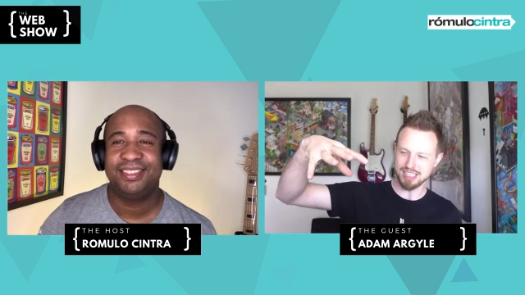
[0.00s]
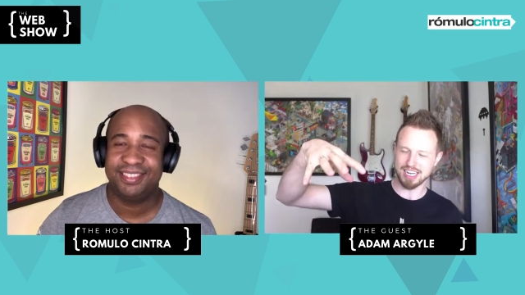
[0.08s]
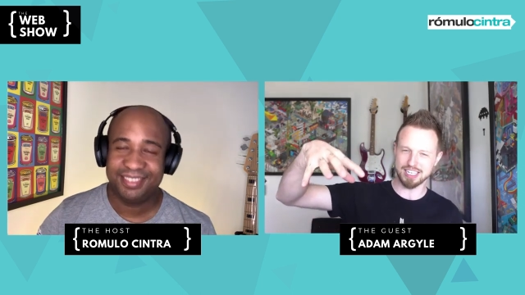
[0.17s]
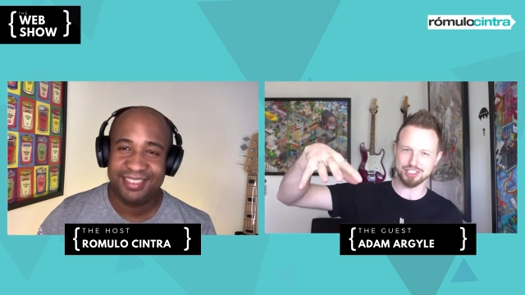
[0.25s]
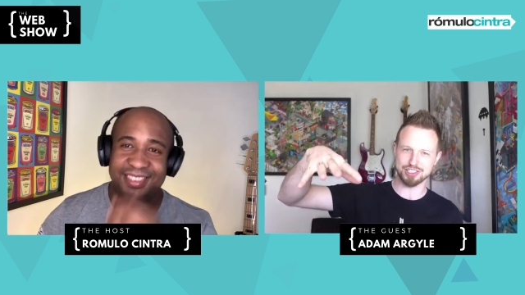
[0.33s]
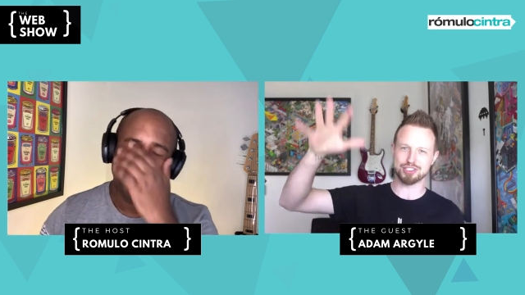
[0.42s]

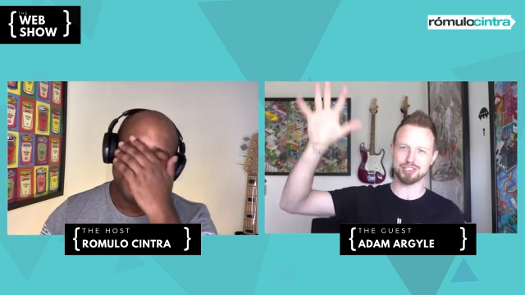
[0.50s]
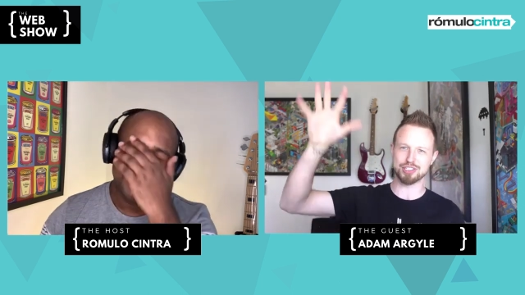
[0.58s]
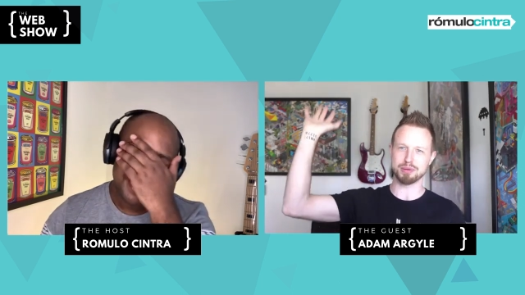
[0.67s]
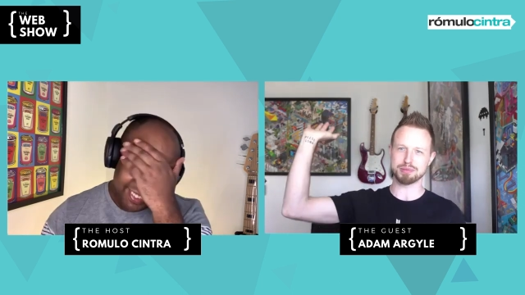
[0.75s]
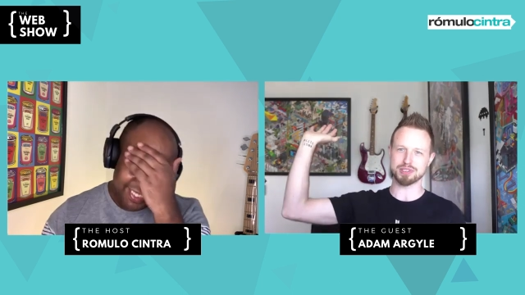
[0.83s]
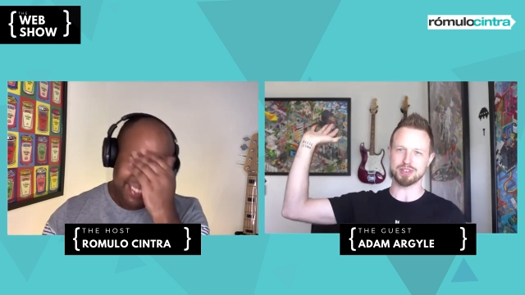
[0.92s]
Speaker 1: and just
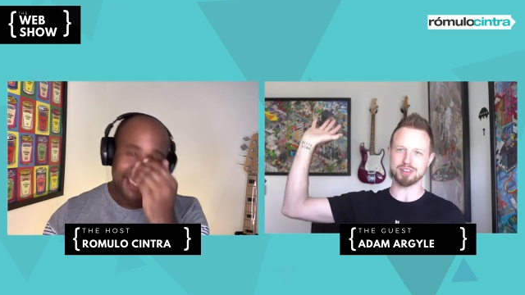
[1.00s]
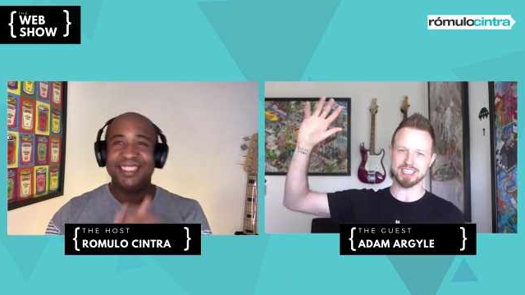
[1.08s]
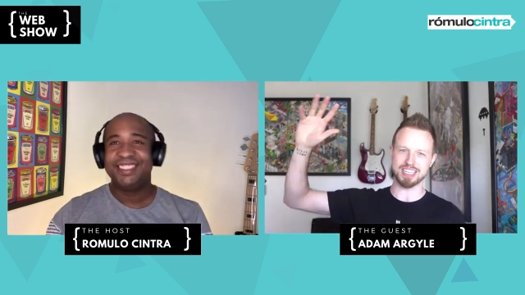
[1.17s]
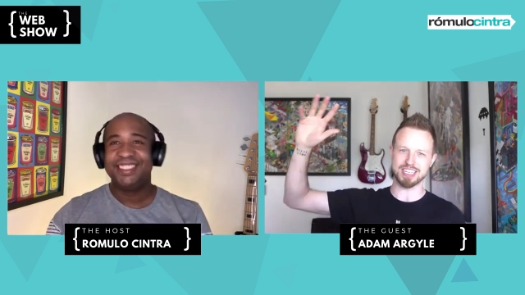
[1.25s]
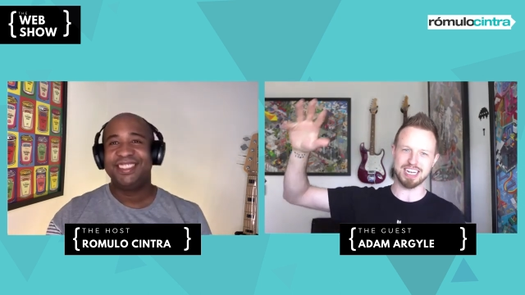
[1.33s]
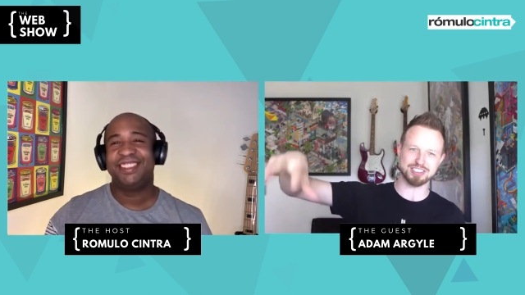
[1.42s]
dumps all
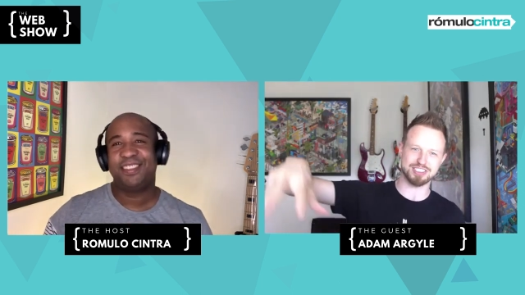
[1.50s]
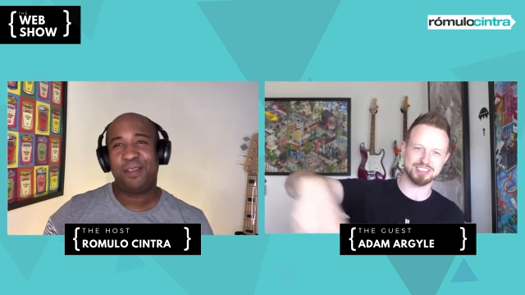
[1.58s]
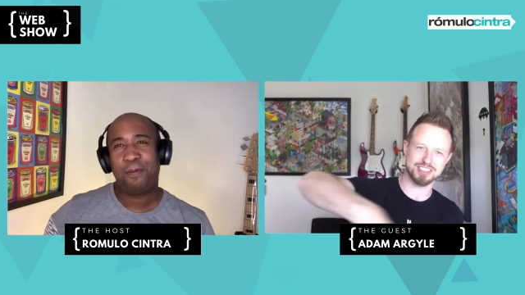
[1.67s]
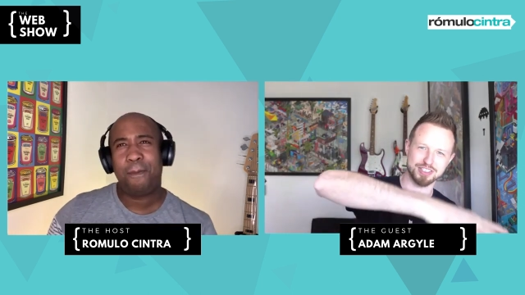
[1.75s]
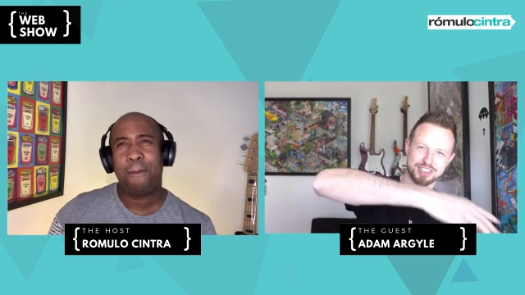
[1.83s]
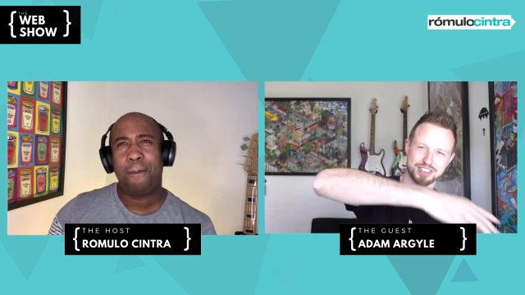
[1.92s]
the gadgets
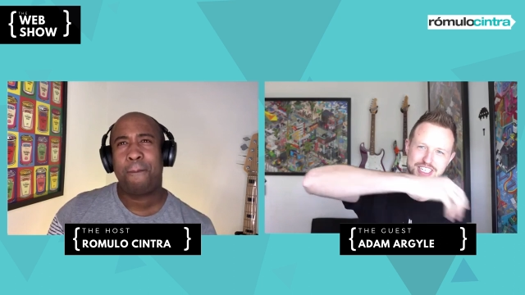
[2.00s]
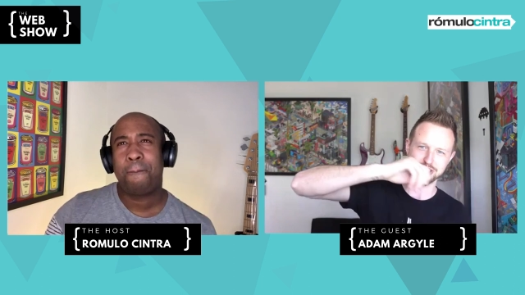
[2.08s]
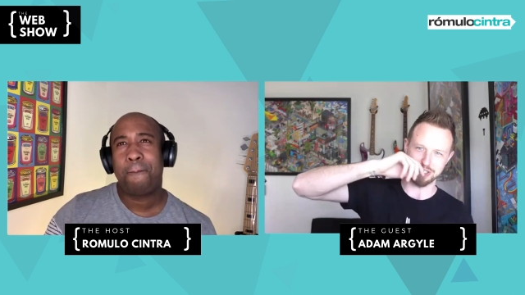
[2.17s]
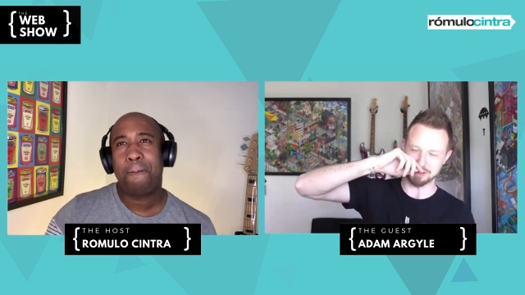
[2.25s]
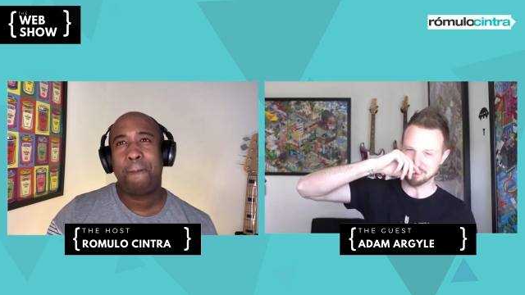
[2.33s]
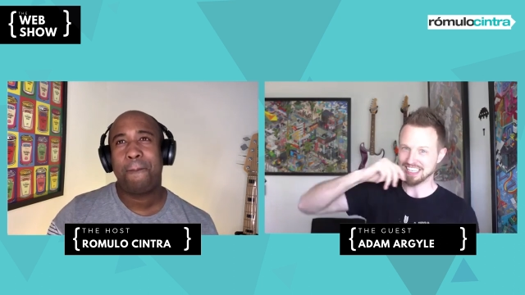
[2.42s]
into your
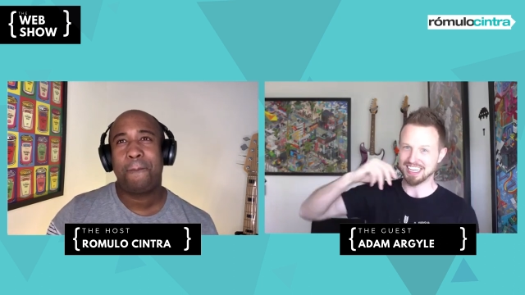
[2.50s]
kitchen